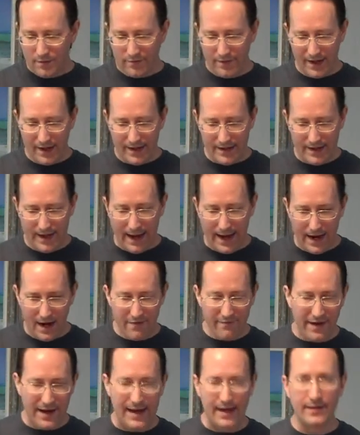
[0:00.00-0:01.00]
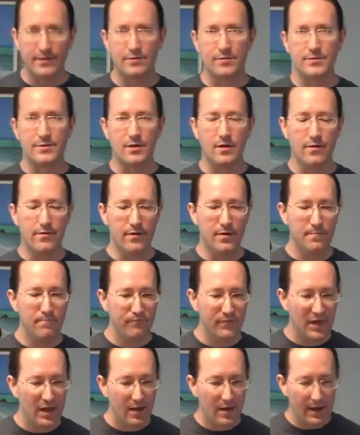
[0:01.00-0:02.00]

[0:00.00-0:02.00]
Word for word: they have handles on them,